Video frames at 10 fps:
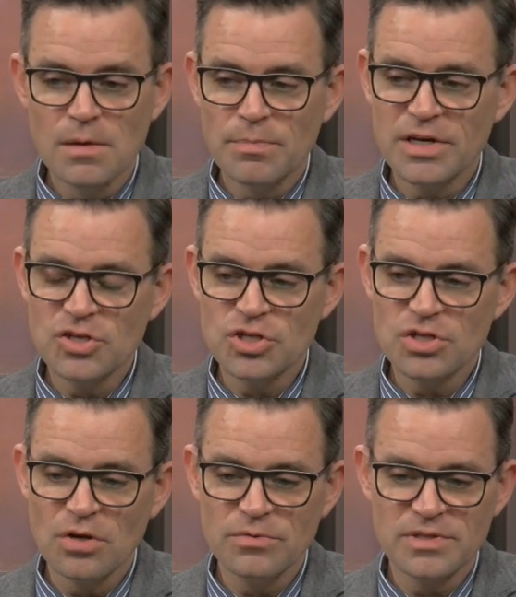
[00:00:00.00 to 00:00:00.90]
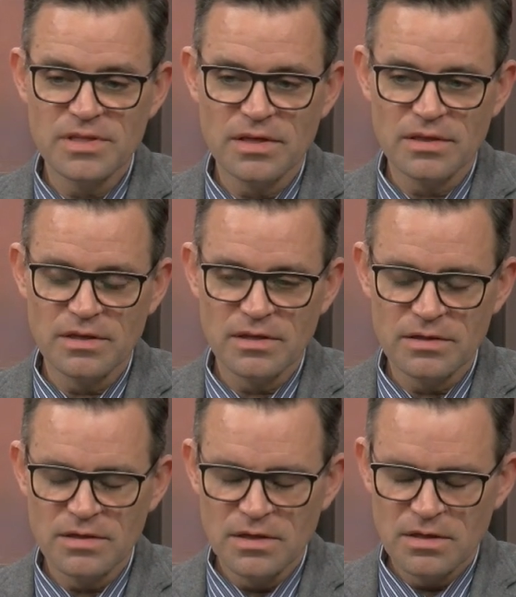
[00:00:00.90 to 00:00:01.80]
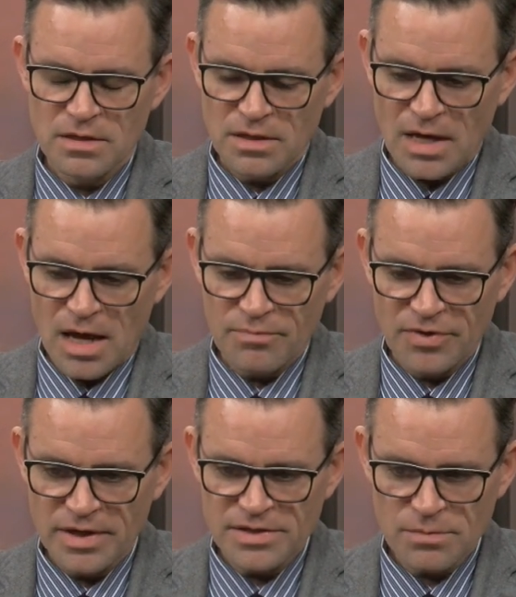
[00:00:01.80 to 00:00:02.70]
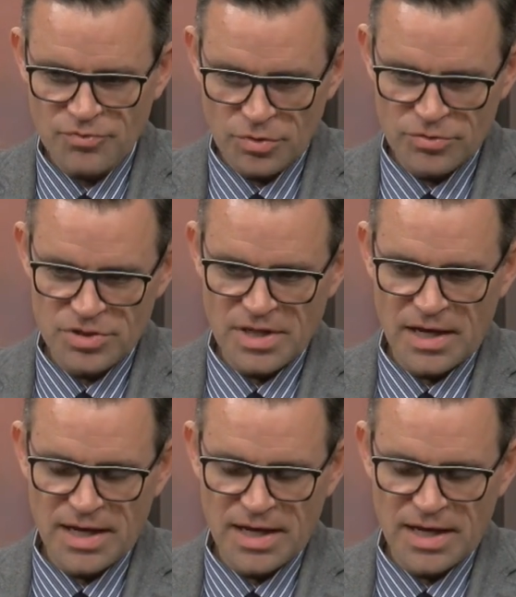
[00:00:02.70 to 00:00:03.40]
but it shows that the complex approach that